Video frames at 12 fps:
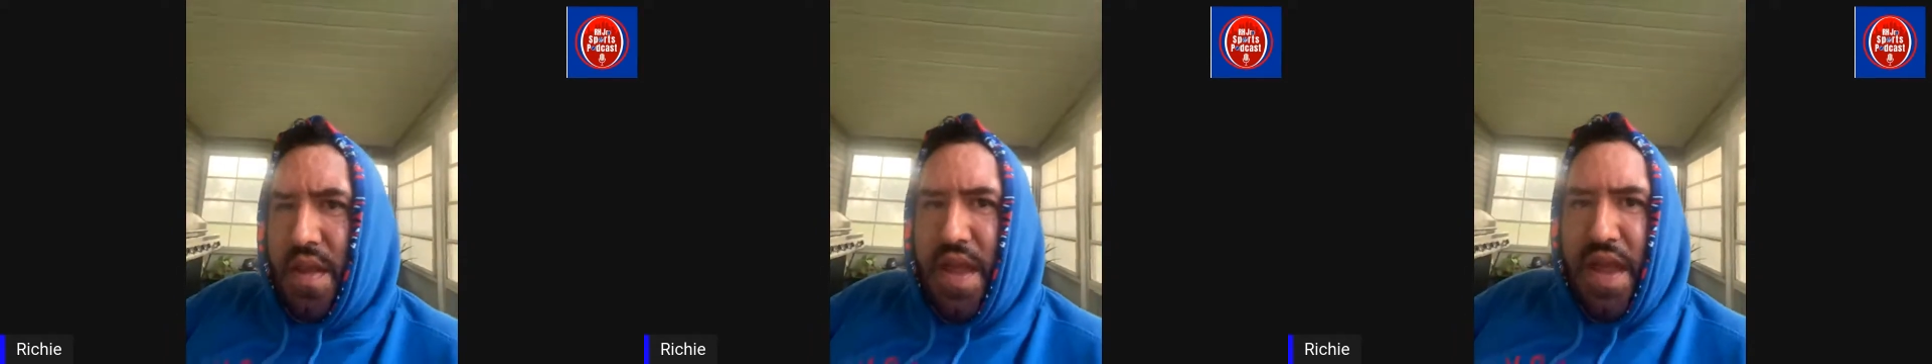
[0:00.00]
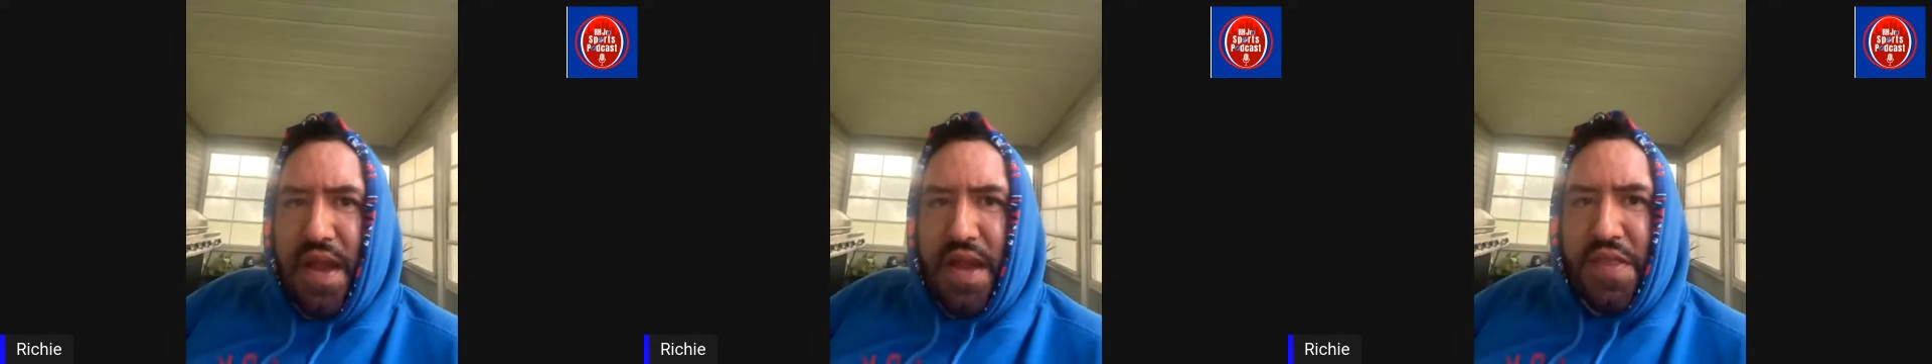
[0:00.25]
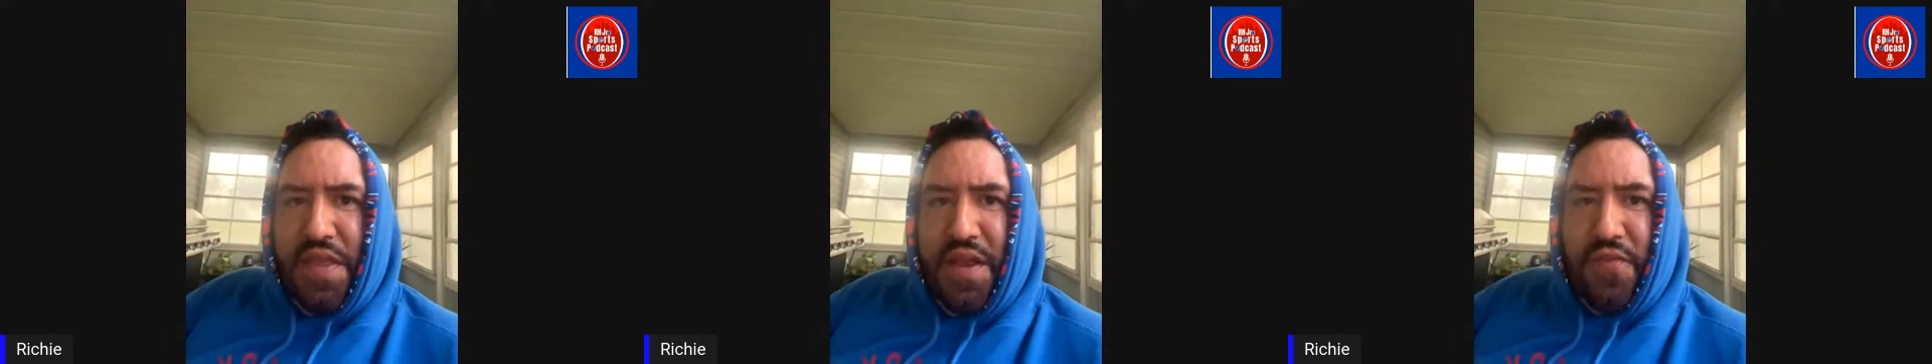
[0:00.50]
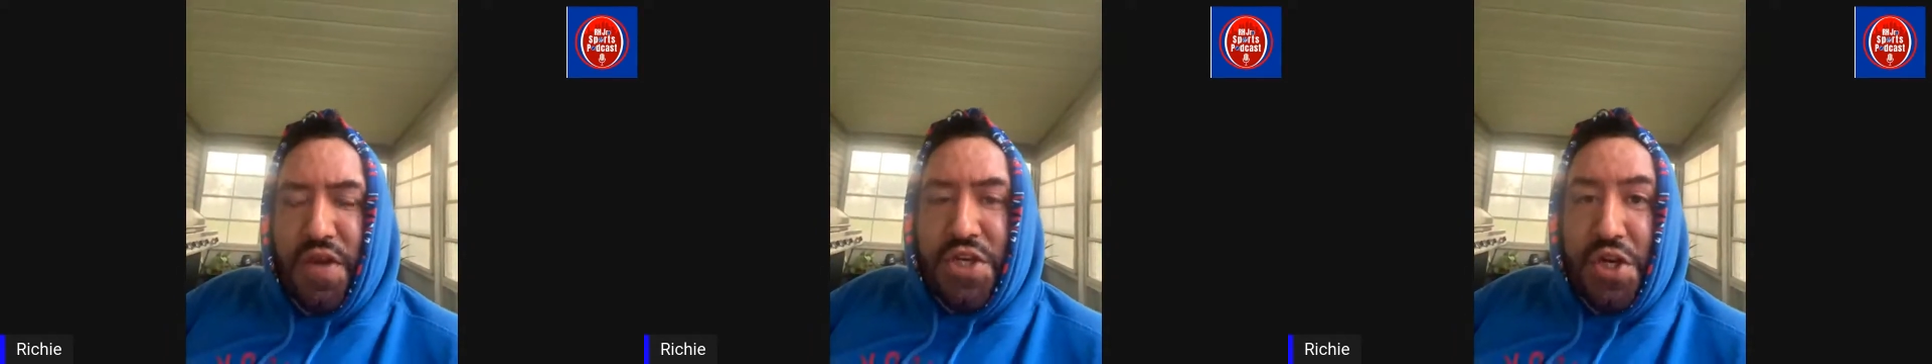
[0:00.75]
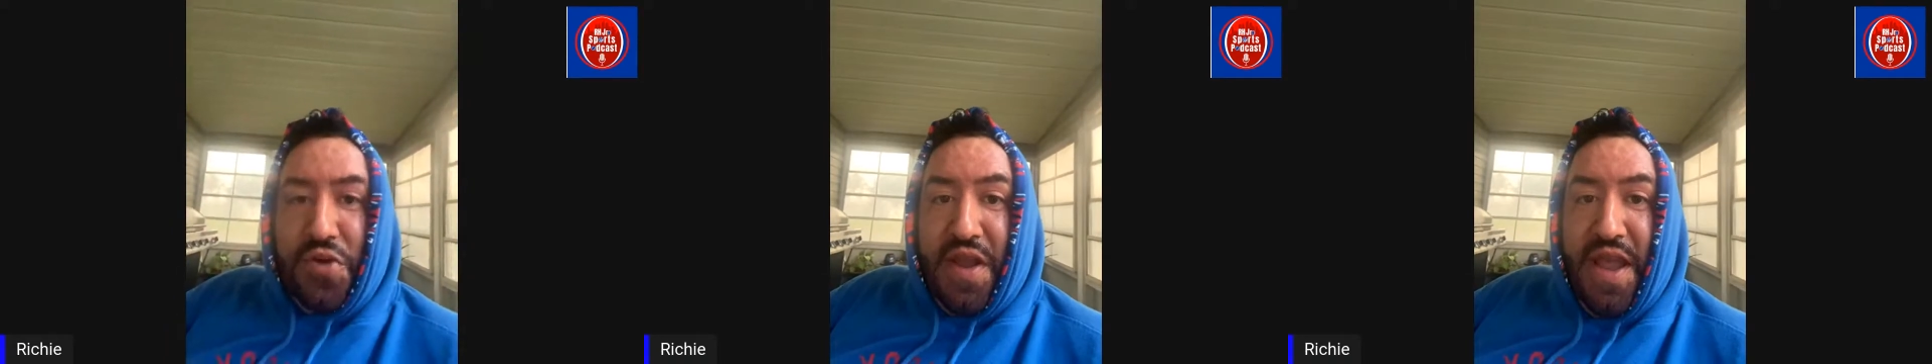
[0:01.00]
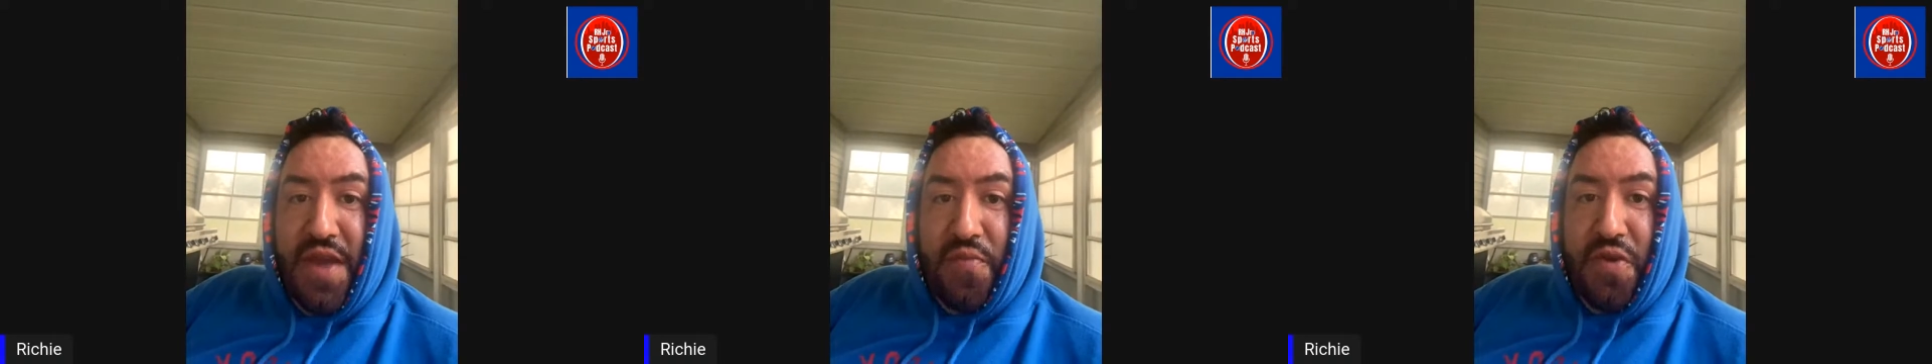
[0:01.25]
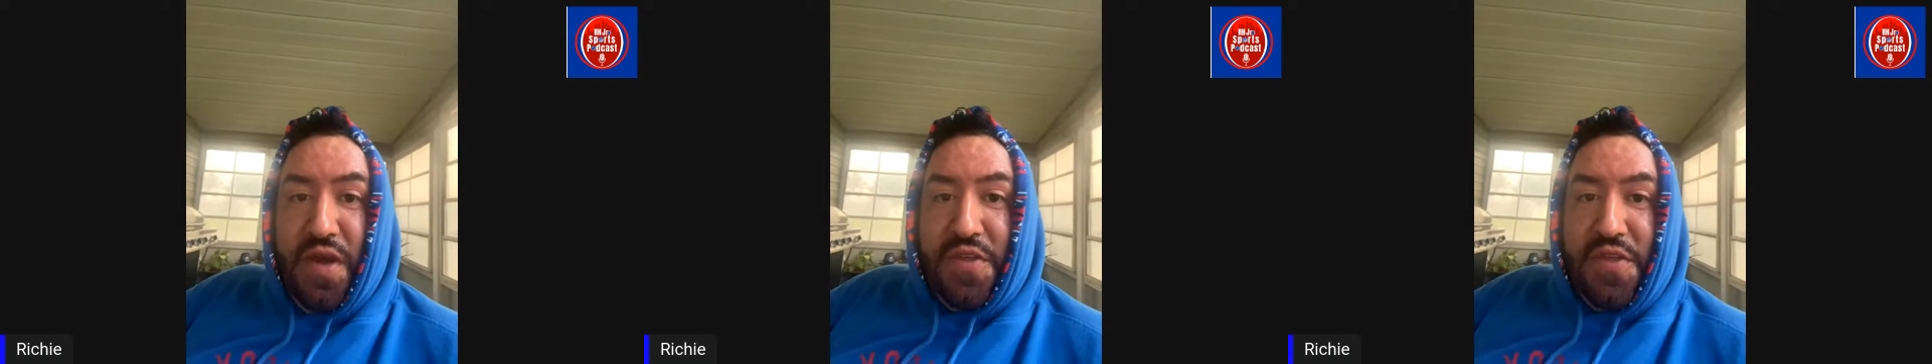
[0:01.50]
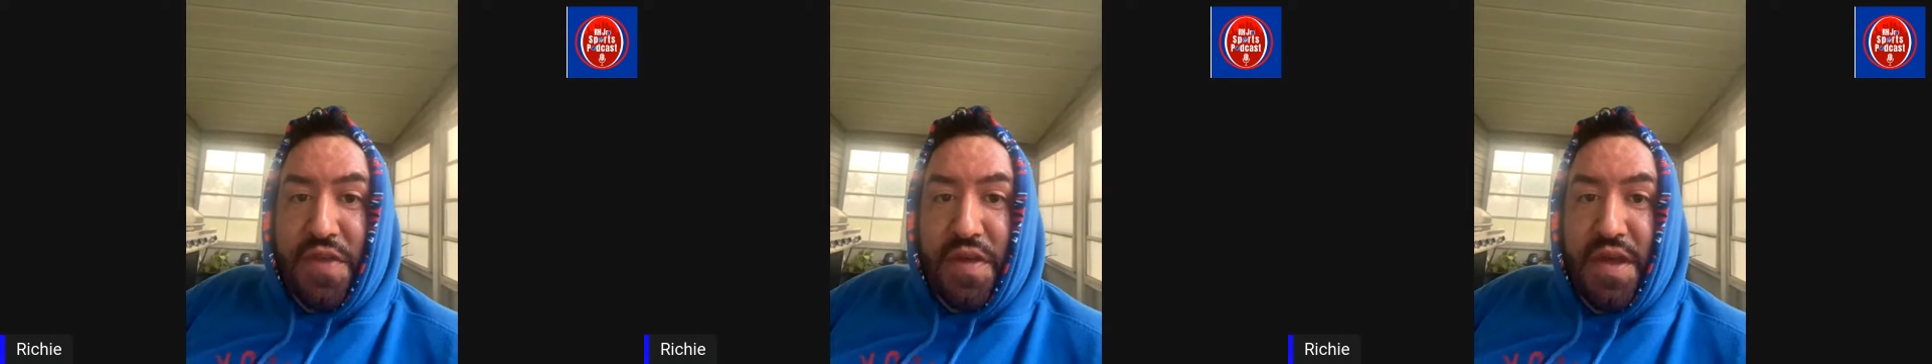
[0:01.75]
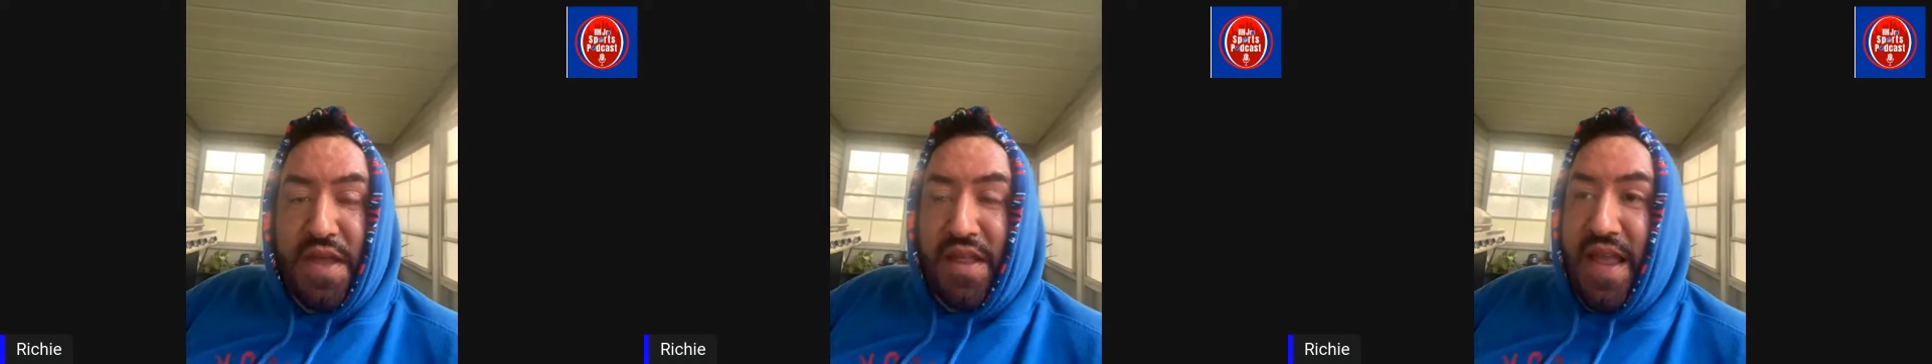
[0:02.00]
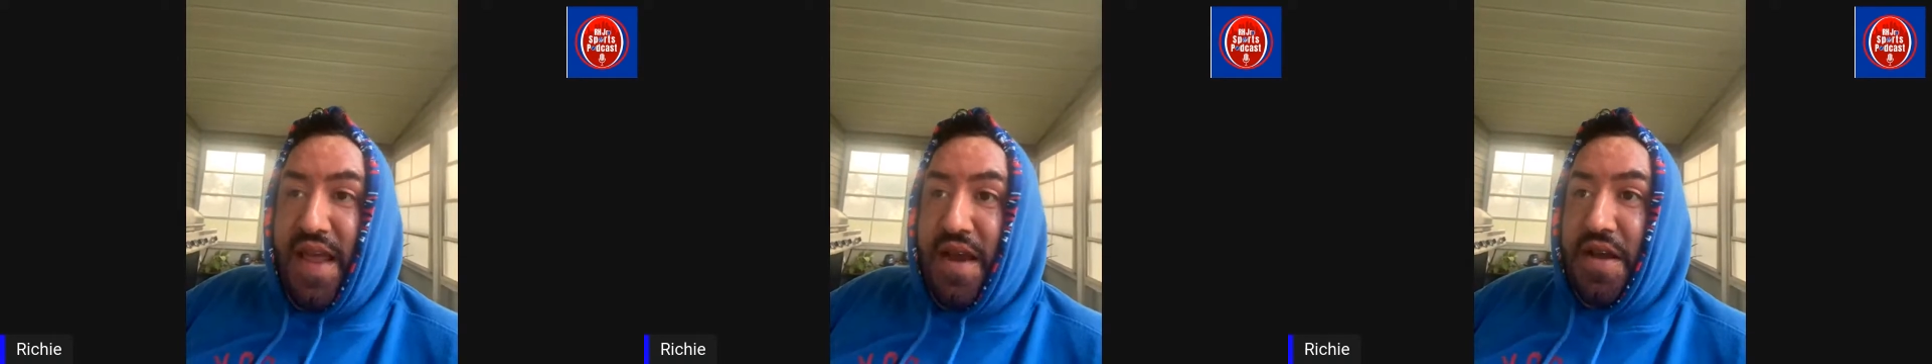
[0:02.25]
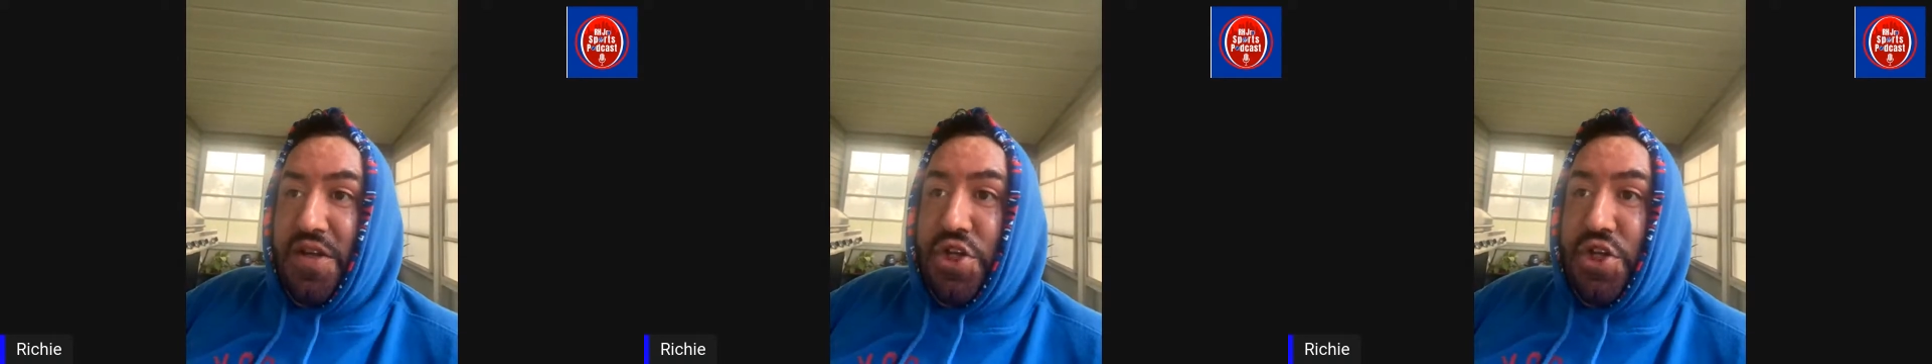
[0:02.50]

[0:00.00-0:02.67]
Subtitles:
and in the original game with Atlanta,